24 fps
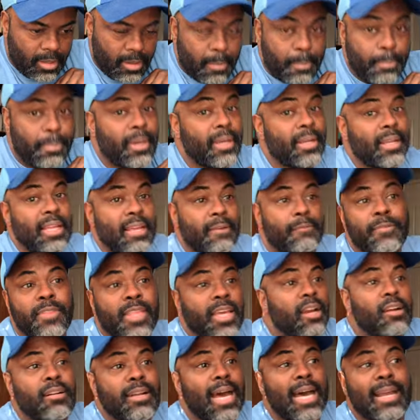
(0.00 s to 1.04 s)
But if
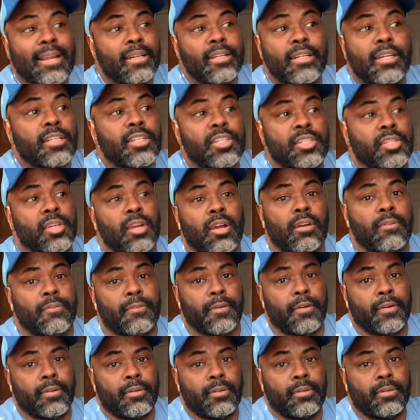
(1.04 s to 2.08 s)
they're not a good
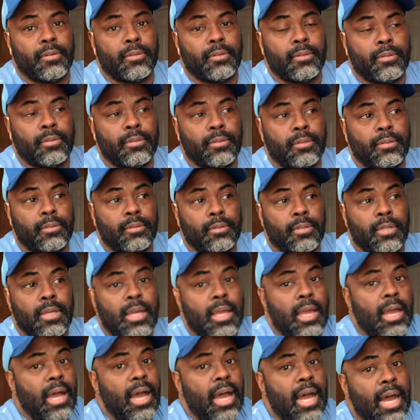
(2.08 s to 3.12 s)
server,
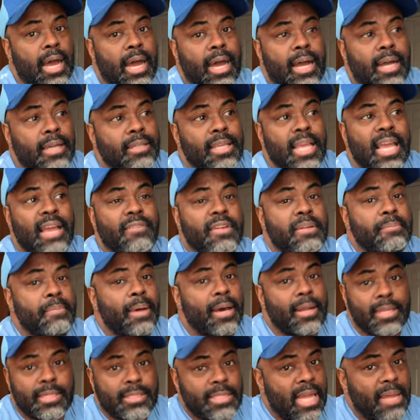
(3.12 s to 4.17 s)
I
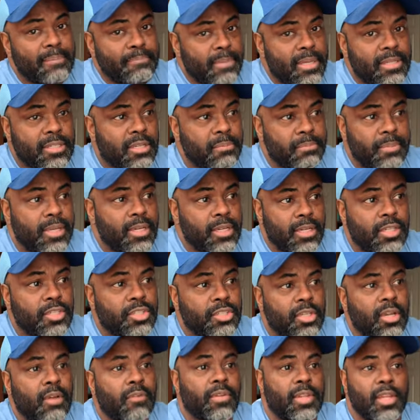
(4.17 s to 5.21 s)
everybody's not meant to be a good
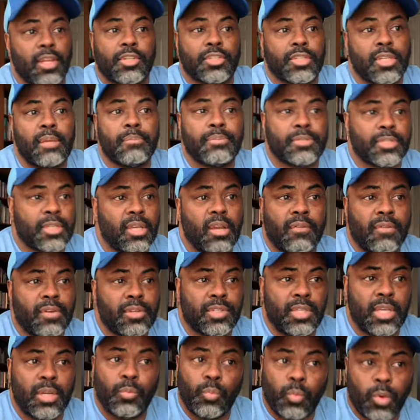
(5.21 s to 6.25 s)
server. There's some servers
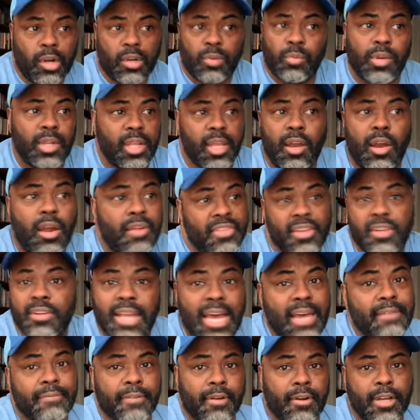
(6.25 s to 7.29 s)
that work really hard, they're
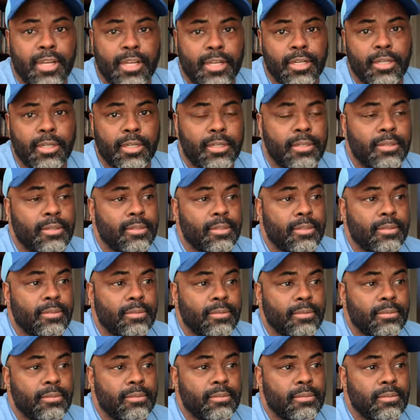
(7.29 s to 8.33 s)
not very good.
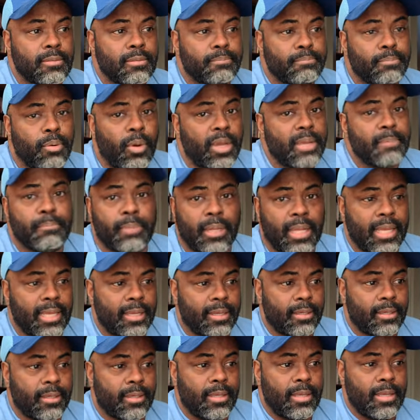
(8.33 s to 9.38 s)
Point blank.
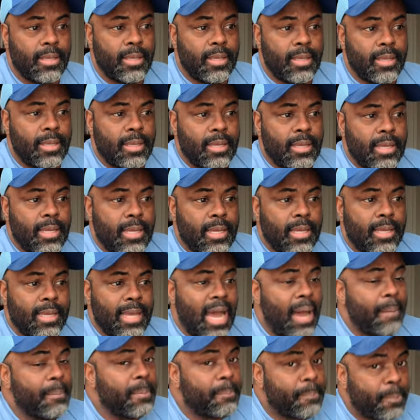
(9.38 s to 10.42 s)

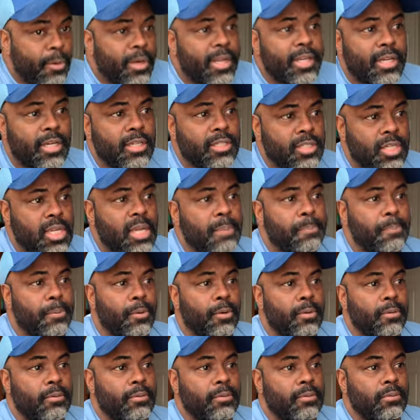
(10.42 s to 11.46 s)
I'm a pretty good
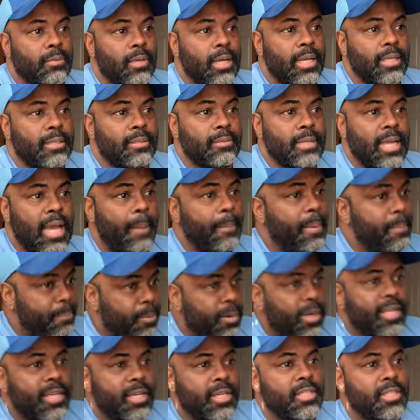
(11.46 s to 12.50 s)
tipper, right? I'm a
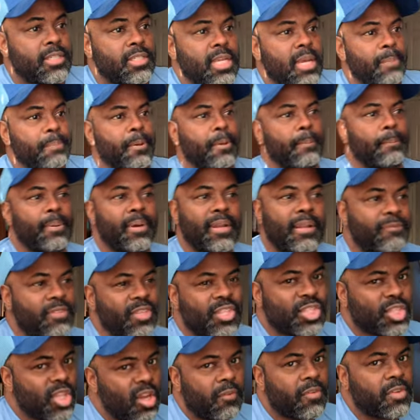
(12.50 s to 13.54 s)
pretty good tipper. But if the
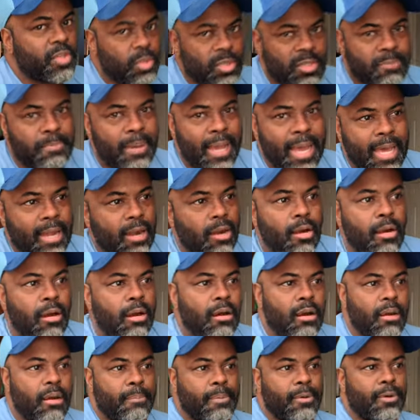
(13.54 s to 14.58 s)
service was bad or
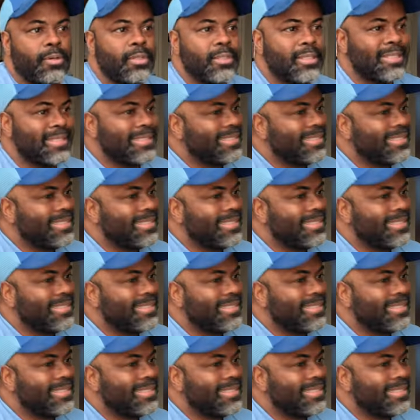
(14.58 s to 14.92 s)
horrible,